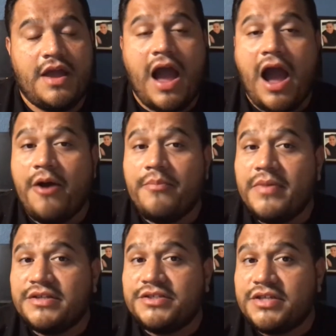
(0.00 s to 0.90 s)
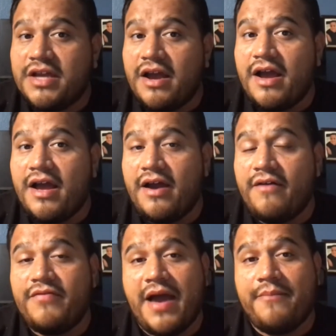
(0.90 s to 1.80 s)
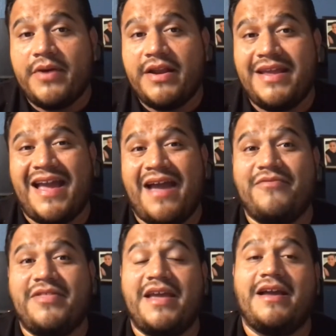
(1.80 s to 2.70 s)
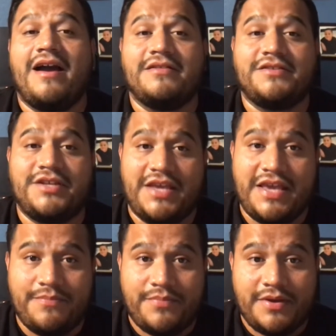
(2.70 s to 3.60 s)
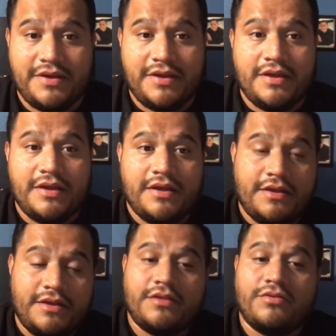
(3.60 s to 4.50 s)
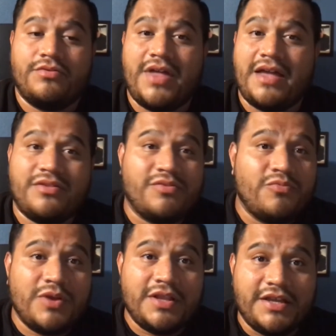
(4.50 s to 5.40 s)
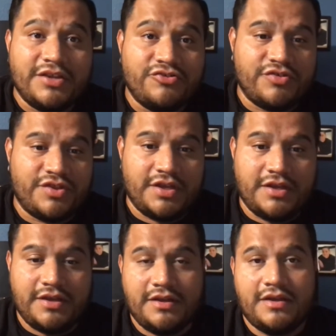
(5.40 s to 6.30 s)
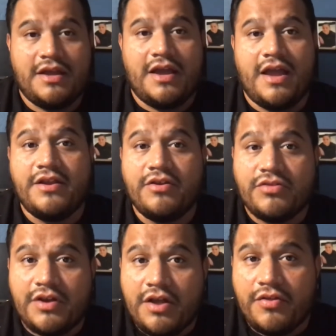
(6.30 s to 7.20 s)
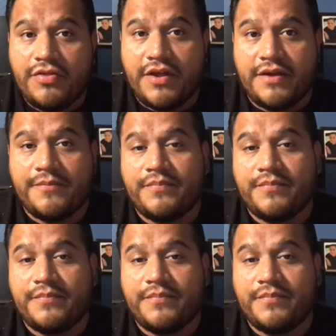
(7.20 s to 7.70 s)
How much of that money have they gone to keep? So that's really interesting. And here's another thing.